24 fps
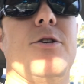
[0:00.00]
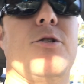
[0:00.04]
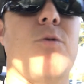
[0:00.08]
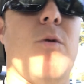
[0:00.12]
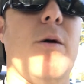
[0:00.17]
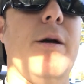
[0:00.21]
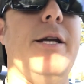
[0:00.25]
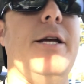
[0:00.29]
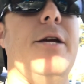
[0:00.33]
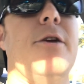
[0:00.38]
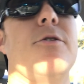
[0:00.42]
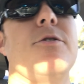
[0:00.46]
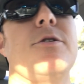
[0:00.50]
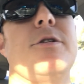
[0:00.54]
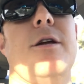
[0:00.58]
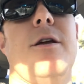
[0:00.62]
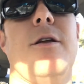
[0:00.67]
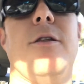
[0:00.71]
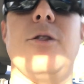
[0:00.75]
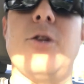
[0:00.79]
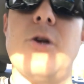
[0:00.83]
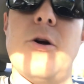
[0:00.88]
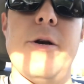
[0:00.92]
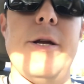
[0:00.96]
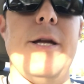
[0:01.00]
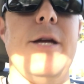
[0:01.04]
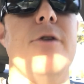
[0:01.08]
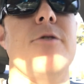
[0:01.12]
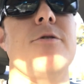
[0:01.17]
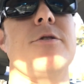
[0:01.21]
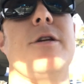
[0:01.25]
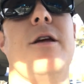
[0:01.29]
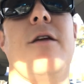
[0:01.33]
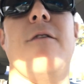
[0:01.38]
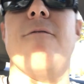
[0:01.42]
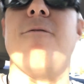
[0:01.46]
20 years in, 30
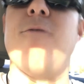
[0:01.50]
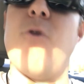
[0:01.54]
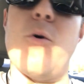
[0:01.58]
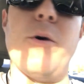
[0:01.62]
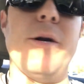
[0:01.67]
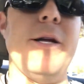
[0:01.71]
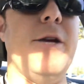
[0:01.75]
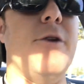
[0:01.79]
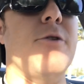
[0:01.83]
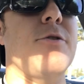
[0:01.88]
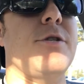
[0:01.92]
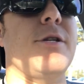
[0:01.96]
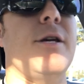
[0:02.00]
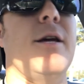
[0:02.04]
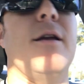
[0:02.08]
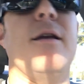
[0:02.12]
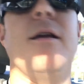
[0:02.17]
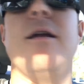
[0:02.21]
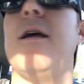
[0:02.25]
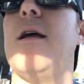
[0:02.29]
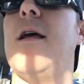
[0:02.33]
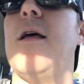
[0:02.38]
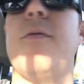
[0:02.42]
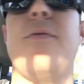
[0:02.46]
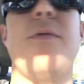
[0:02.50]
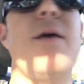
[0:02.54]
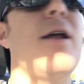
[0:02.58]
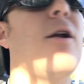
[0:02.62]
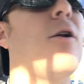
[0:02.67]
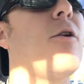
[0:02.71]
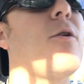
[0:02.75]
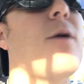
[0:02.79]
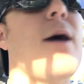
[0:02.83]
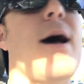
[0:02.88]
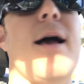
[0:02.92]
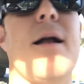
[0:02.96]
years in, 40 years in. They
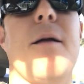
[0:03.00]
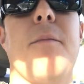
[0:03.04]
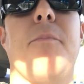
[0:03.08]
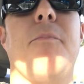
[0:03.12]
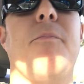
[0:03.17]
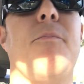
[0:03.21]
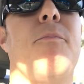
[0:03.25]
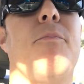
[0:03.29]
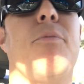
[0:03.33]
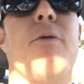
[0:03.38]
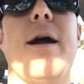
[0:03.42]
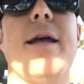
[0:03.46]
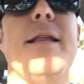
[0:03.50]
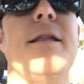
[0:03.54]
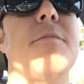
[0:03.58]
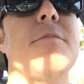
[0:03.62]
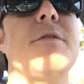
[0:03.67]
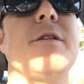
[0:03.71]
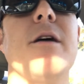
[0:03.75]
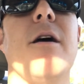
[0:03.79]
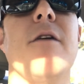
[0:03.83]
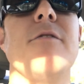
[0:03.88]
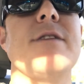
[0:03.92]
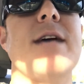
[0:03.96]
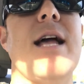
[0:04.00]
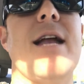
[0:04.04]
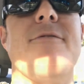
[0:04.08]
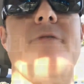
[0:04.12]
don't know how to pray themselves out